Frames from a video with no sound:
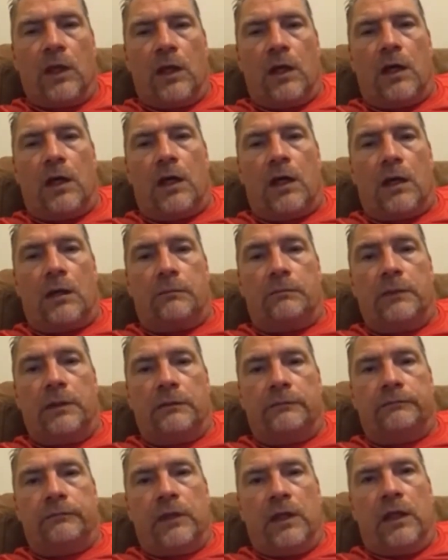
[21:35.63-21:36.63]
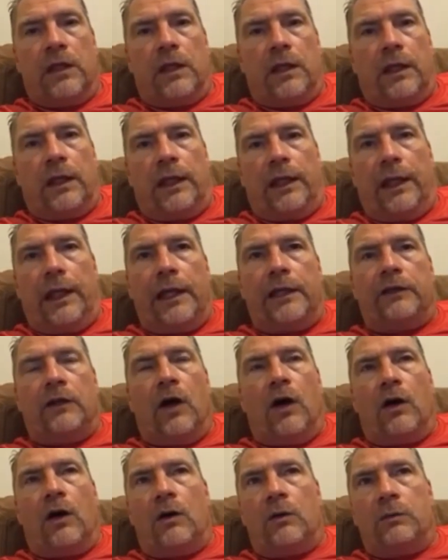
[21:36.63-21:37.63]
And
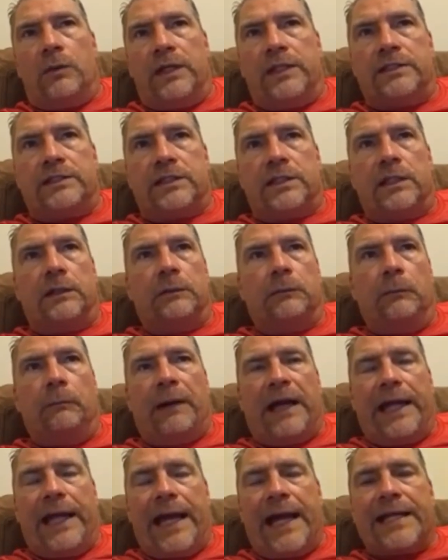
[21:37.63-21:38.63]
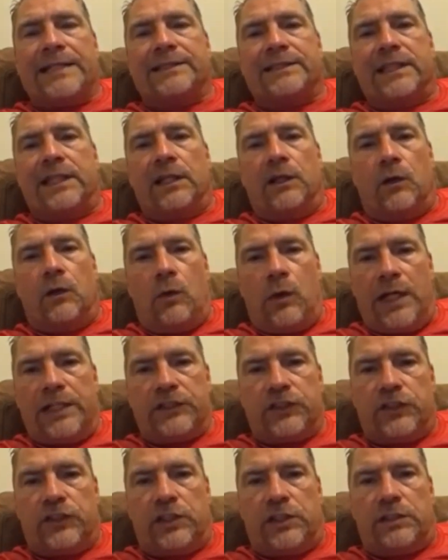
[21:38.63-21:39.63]
always, by asking
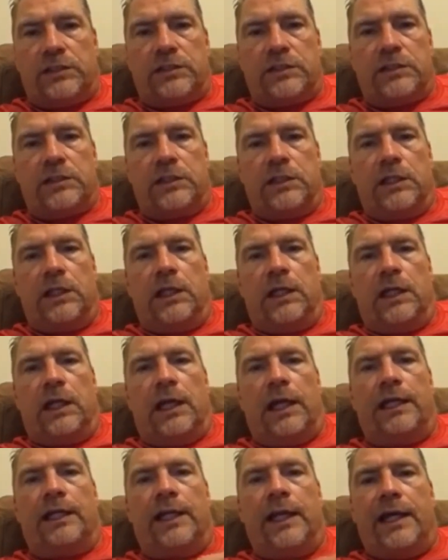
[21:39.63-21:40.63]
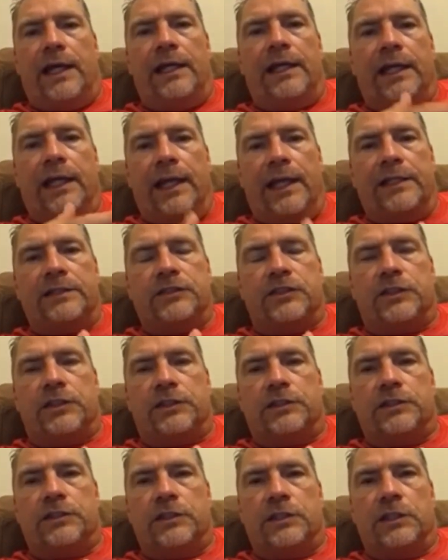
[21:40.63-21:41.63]
questions and getting
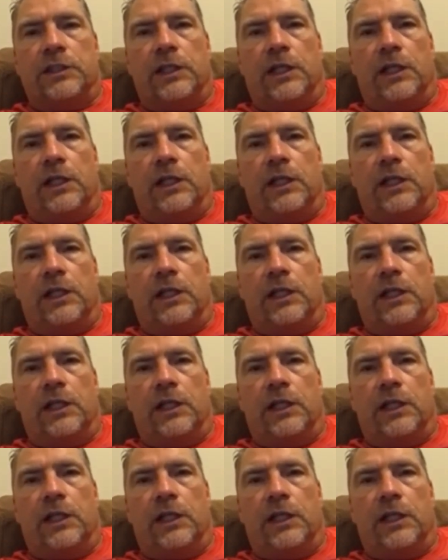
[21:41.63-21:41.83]
answers,